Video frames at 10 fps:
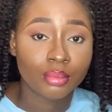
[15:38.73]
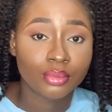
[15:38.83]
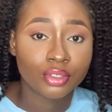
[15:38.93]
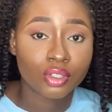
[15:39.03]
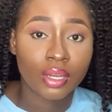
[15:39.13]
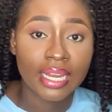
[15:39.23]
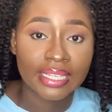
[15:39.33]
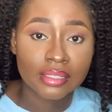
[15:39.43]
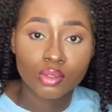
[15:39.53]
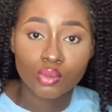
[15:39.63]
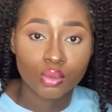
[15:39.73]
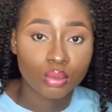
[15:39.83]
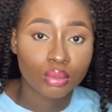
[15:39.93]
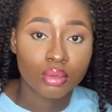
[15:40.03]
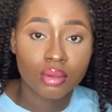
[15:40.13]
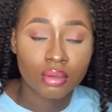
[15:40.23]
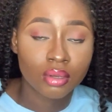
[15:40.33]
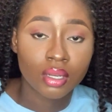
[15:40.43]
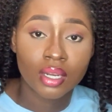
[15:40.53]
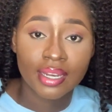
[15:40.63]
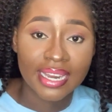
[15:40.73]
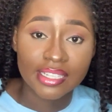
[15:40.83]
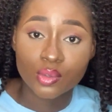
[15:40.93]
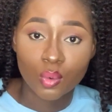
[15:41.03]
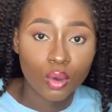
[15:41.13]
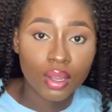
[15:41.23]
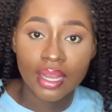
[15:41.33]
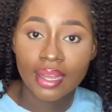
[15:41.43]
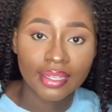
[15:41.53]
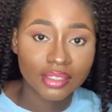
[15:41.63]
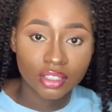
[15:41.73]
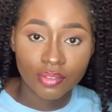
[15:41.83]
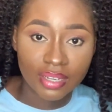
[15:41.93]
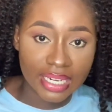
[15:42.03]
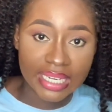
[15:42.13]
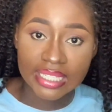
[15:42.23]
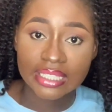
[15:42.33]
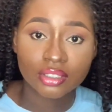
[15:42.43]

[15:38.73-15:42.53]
scholars to network and stuff like that.